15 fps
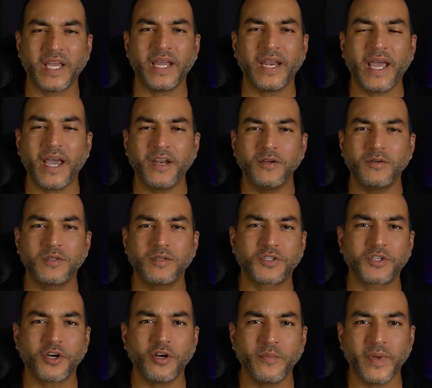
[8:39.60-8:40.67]
And how do you
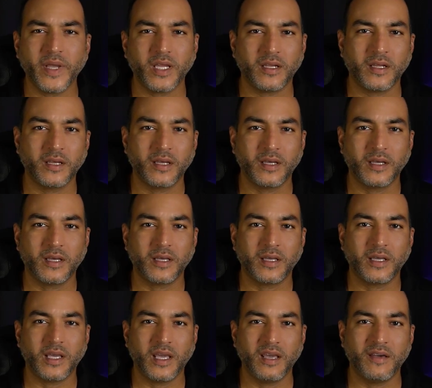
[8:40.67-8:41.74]
determine
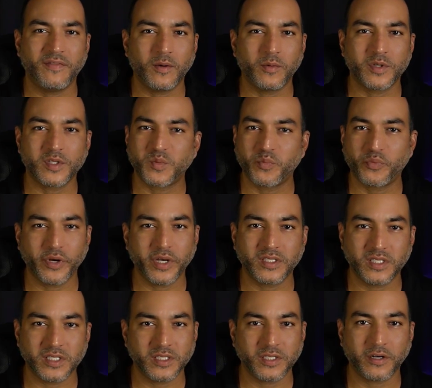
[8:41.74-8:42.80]
if it was
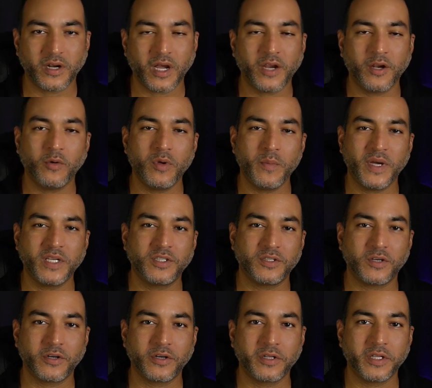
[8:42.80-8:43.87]
pre-existing or not? I know we
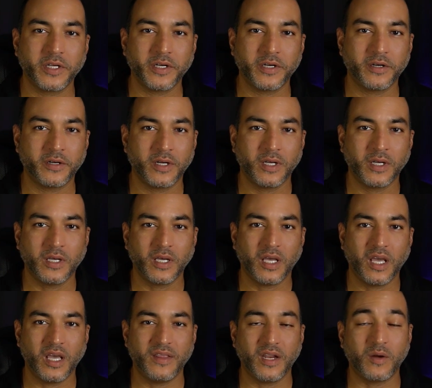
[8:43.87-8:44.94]
mentioned earlier
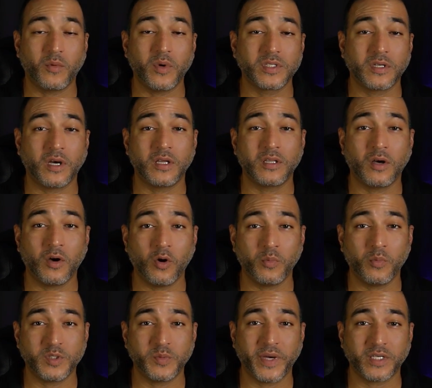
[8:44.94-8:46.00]
that it wasn't on the
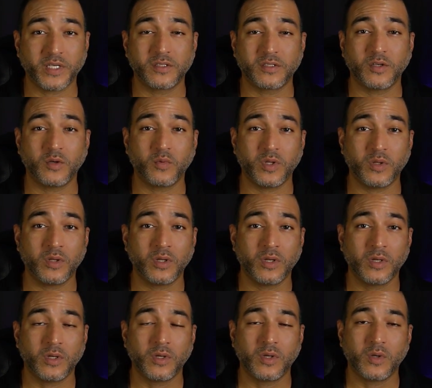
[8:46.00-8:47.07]
home inspection. So when
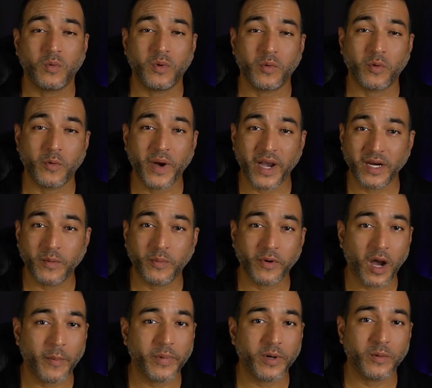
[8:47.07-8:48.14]
we're buying a
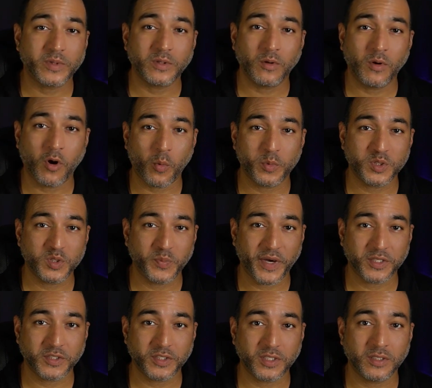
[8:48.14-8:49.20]
property, we do a home
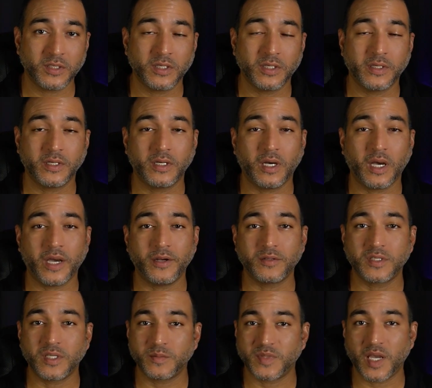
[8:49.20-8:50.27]
inspection. I
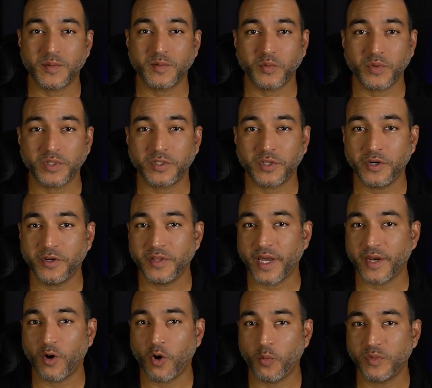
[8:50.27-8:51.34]
know sometimes we turn
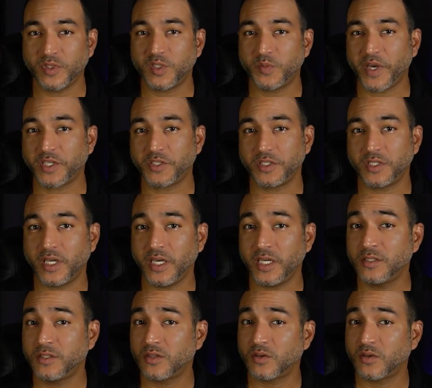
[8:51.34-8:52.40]
that home inspection
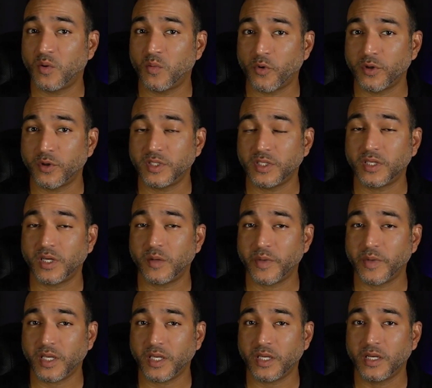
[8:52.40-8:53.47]
into the home warranty
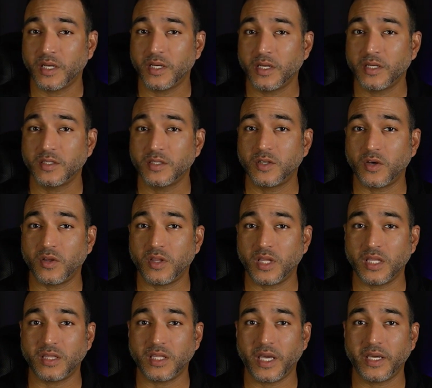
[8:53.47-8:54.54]
company so
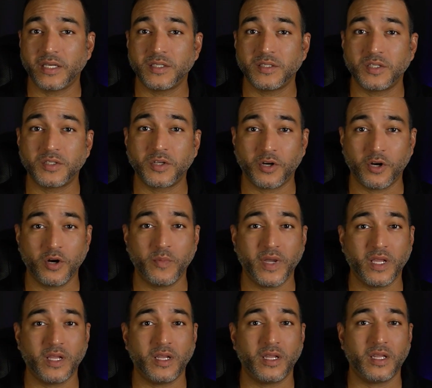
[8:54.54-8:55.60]
that they can
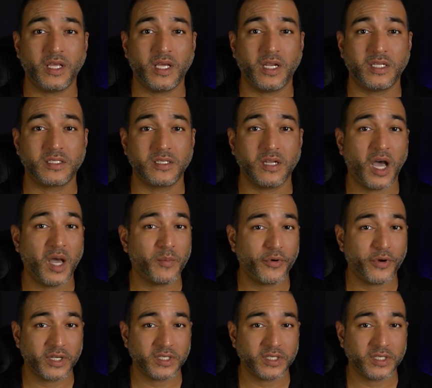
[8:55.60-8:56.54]
determine that it's not